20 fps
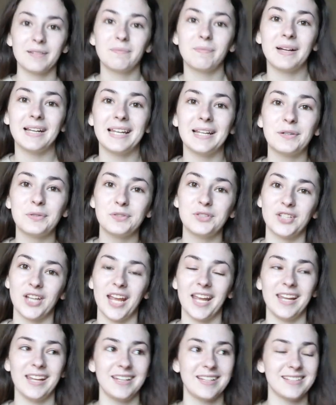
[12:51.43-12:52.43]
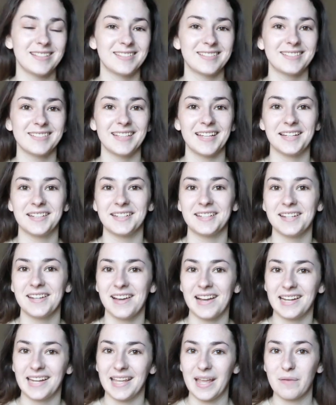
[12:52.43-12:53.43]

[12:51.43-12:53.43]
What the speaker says: little Jade is in a 9